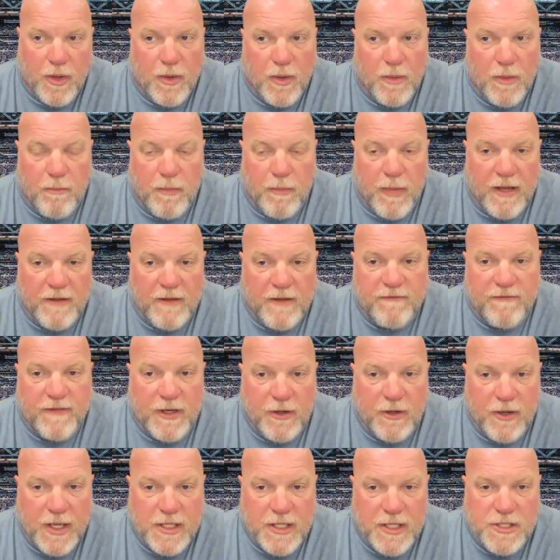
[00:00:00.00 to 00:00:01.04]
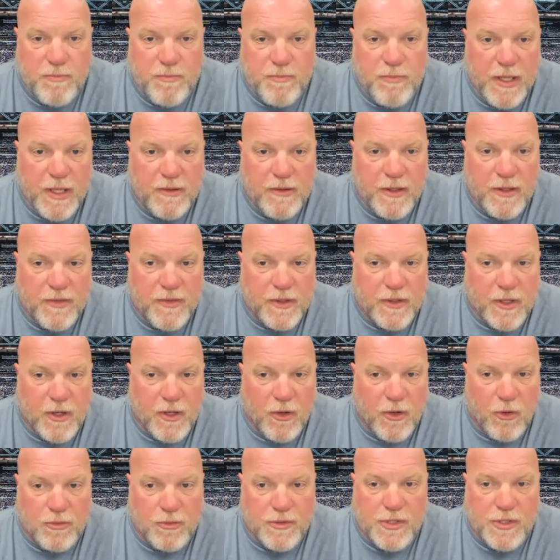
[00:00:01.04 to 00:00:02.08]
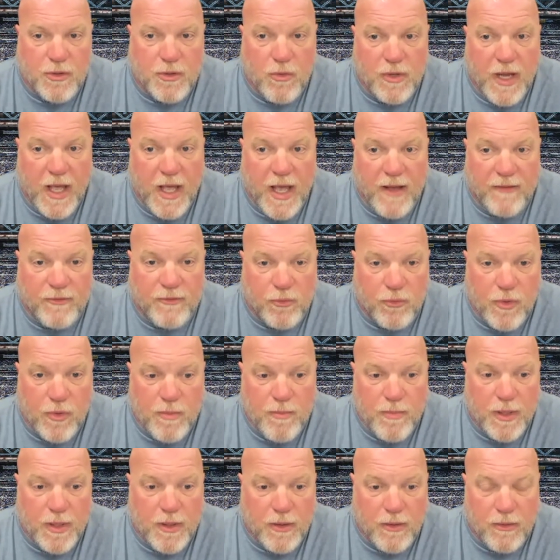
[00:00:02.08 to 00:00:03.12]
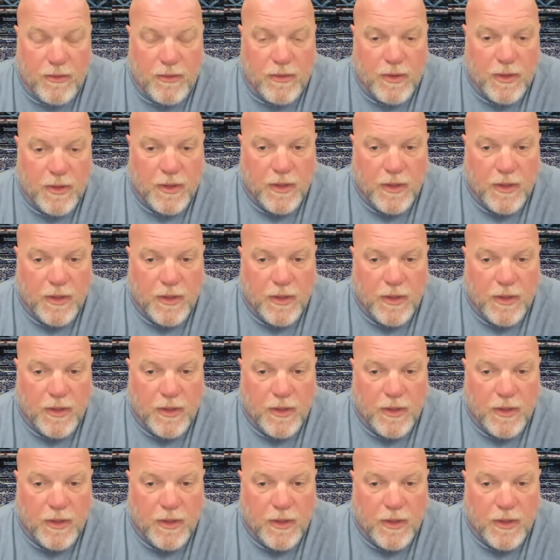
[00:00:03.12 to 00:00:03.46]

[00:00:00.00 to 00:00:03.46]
My fear has been that the Colts are going to have to rebuild.